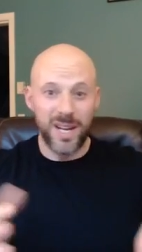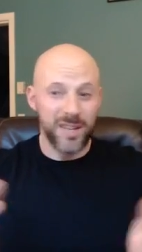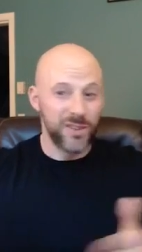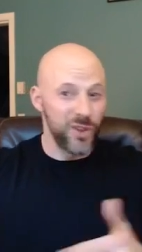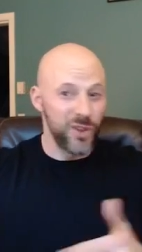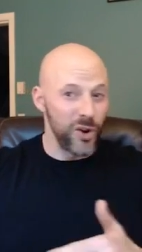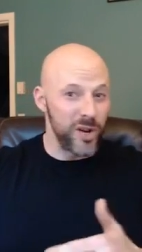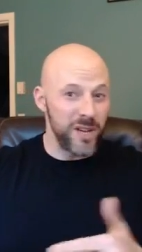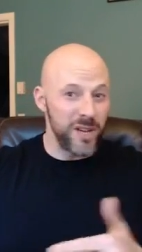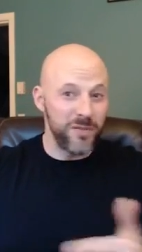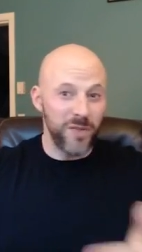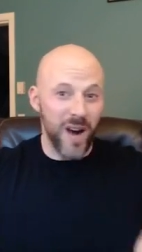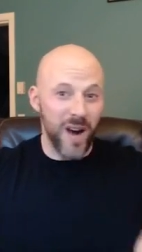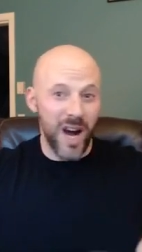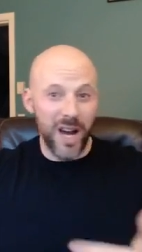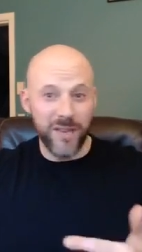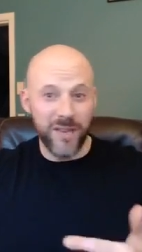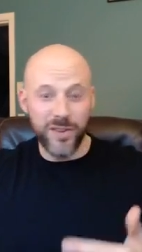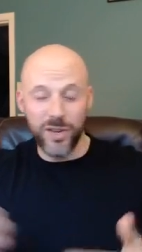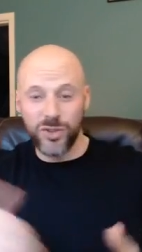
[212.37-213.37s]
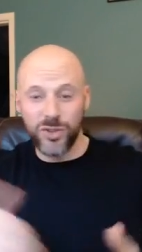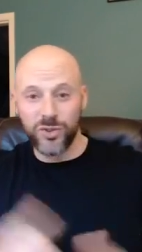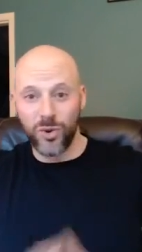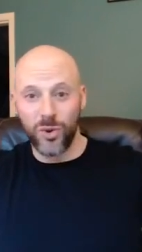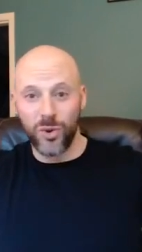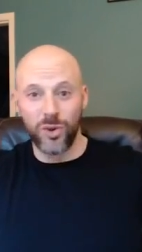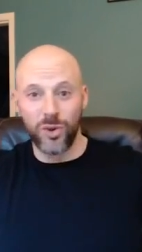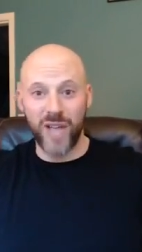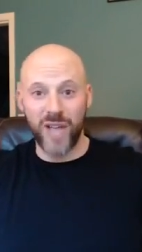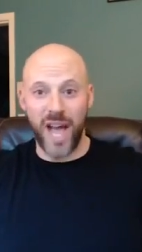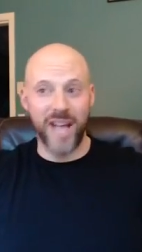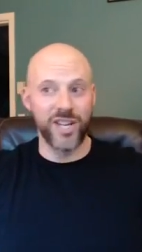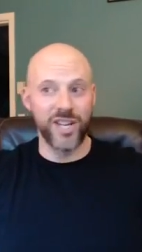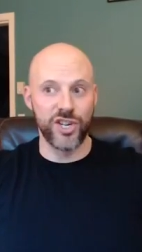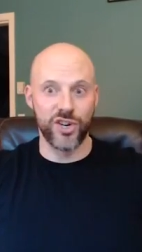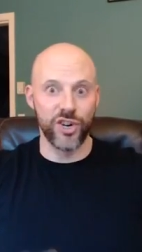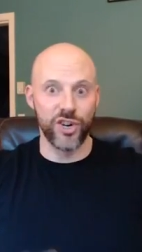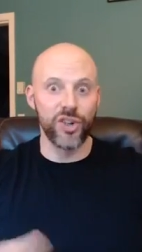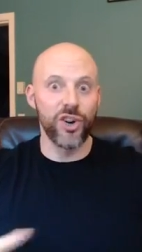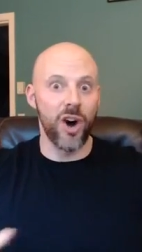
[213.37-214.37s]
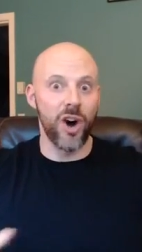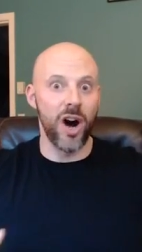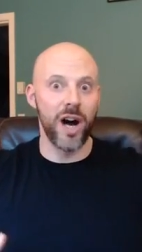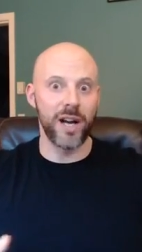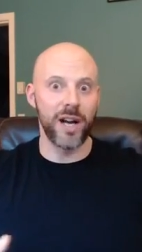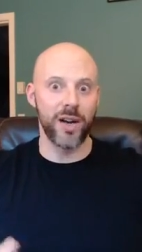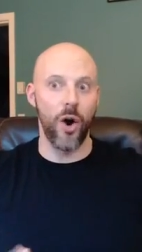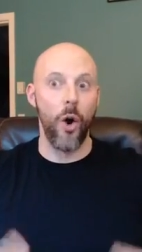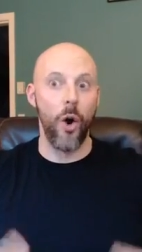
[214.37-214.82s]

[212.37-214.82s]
35 years old and you're not